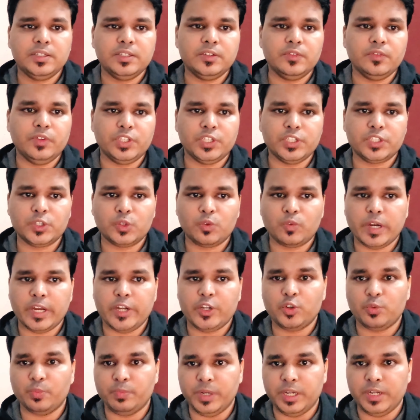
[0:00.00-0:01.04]
which is required
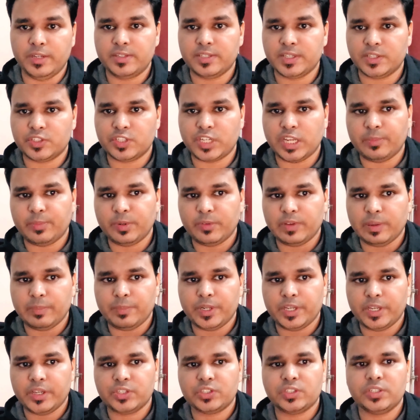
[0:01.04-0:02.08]
to build such type of
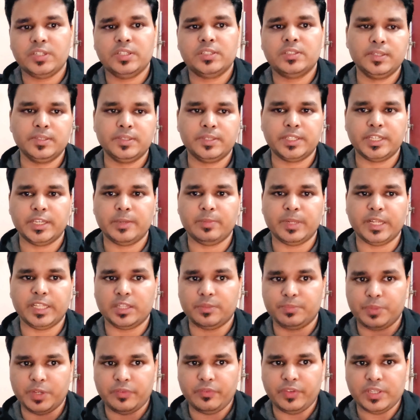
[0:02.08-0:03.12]
application is same like
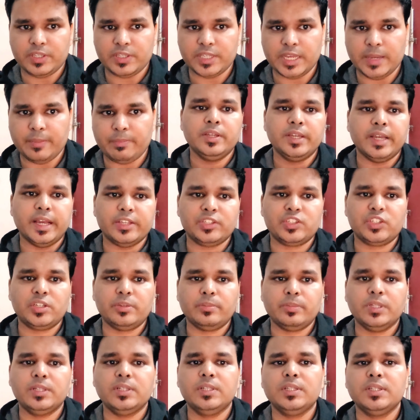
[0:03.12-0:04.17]
the previous app:
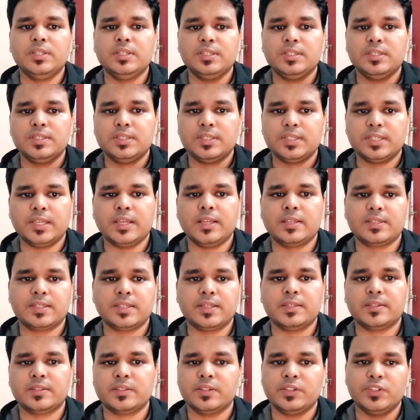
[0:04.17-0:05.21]
HTML,
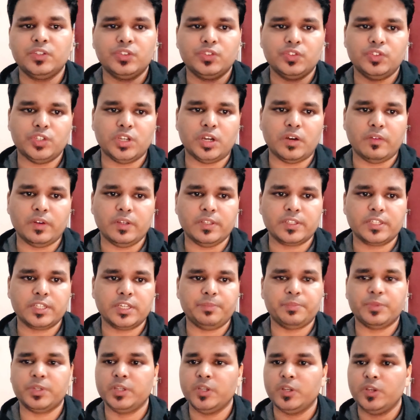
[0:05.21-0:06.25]
CSS,
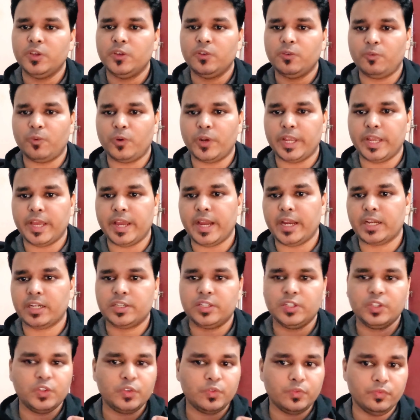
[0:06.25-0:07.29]
JavaScript, React,
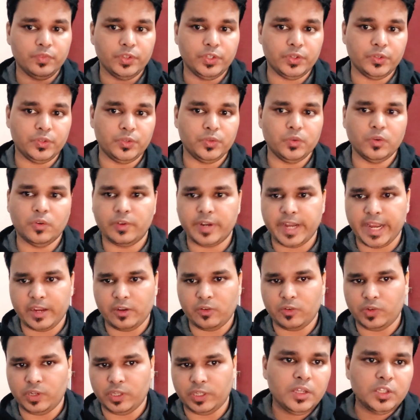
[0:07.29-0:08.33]
Vue or
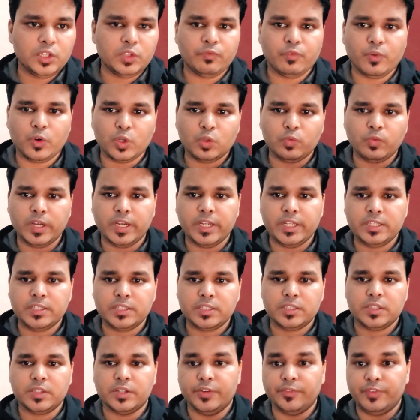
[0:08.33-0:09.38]
Angular. The fourth one
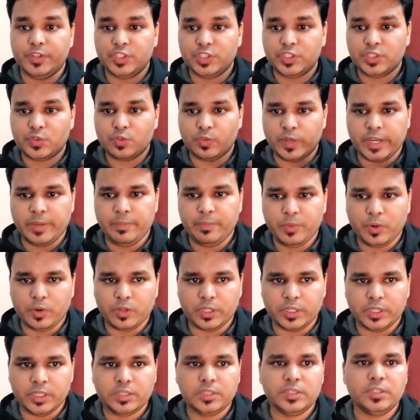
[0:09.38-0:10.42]
is, which is very
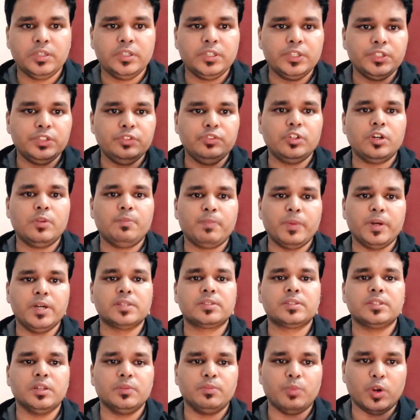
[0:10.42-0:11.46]
important, your
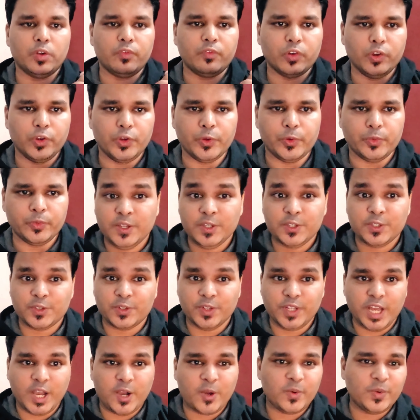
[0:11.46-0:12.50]
personal portfolio. So
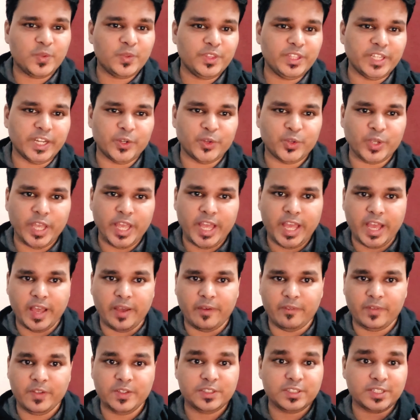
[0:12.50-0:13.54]
now that you
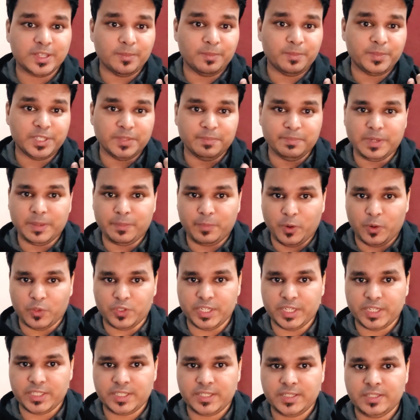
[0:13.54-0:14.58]
have some simple
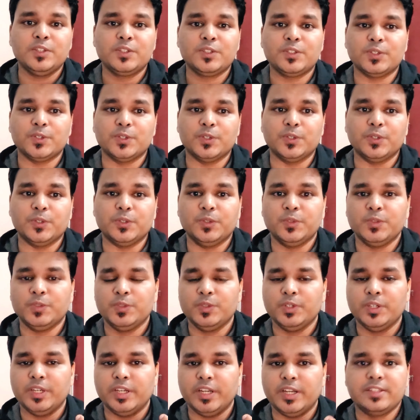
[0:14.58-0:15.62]
projects, so
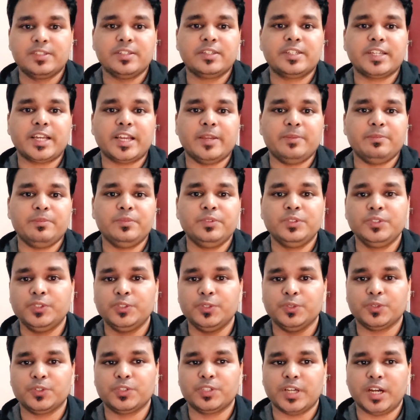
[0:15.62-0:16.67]
it is a time to
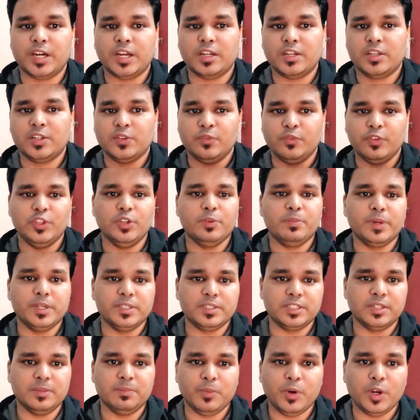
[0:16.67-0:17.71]
start with your
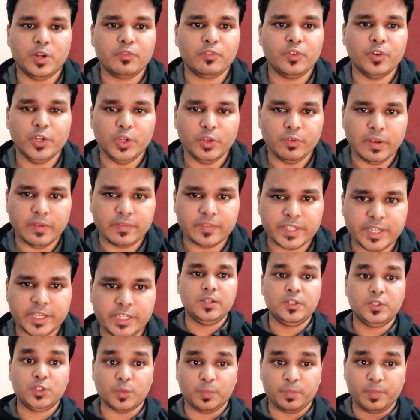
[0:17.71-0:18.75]
personal portfolio website.
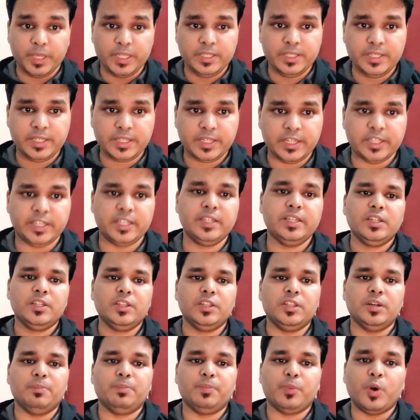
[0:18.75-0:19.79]
So basically,
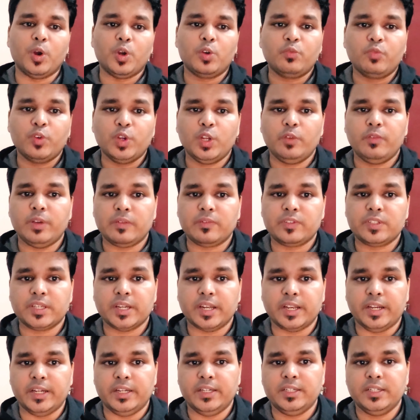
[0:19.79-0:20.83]
the portfolio
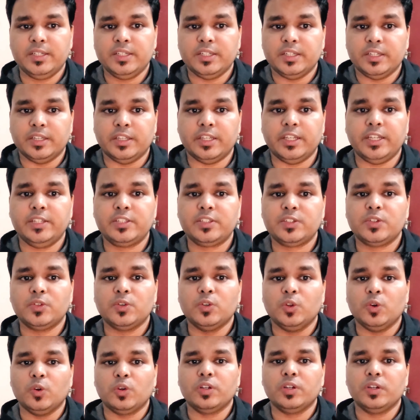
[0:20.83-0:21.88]
website needs to
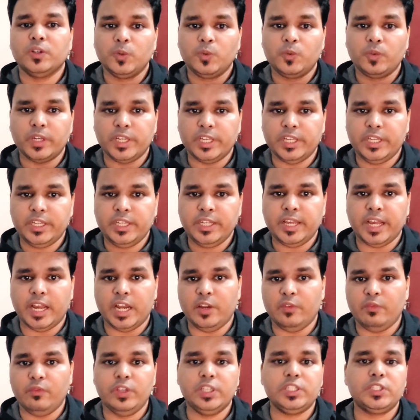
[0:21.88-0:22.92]
look clean
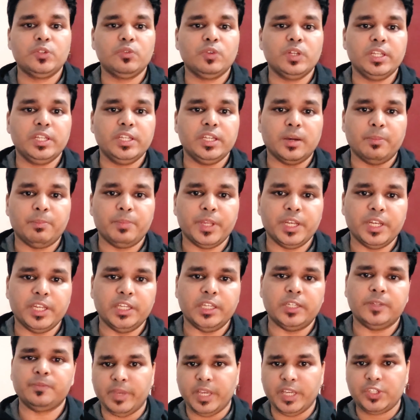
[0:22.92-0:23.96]
and visually
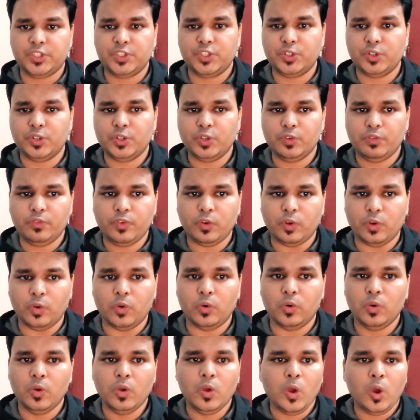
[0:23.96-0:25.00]
appealing. Make sure you
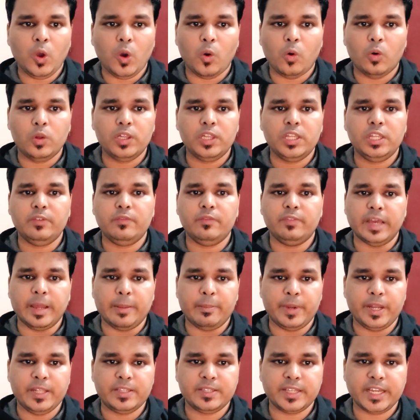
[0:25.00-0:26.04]
follow all the
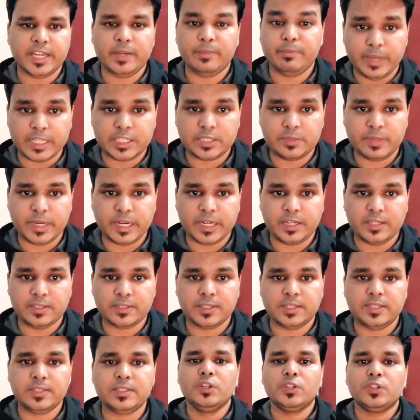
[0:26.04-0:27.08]
web design best
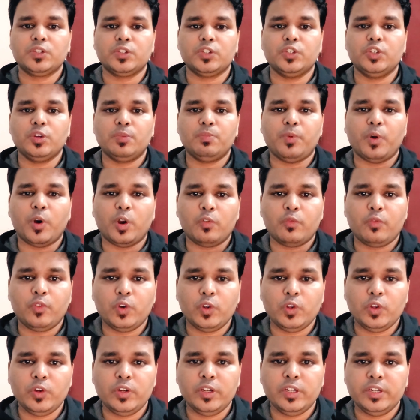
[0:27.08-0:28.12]
practices. So your
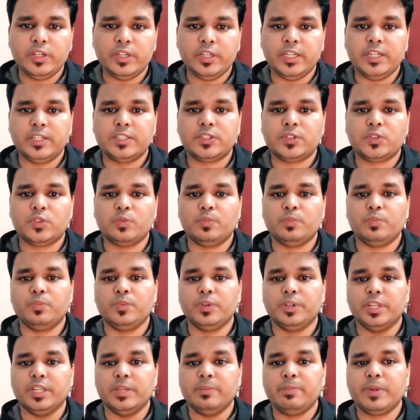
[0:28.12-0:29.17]
portfolio needs to
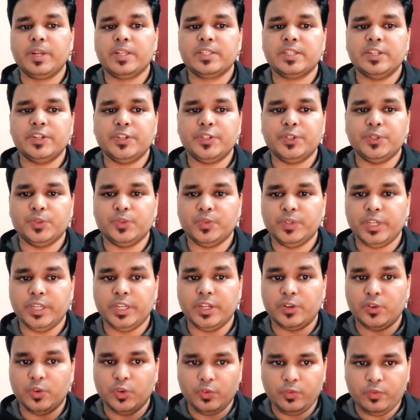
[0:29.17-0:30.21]
represent you in a
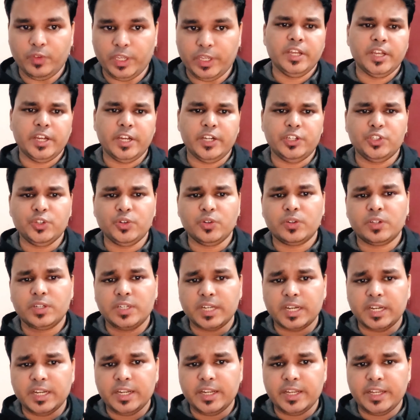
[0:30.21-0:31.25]
good way. It should
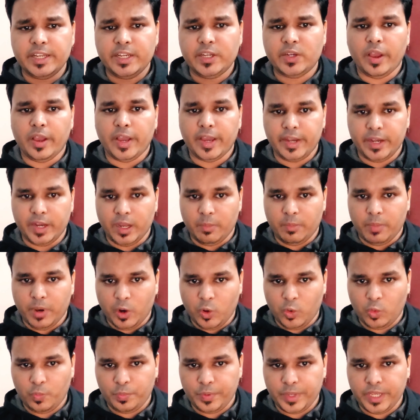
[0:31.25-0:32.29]
contain an
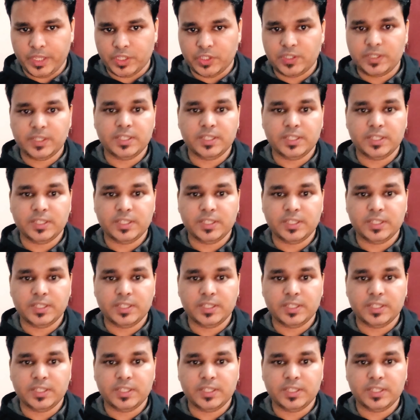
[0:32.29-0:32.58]
about page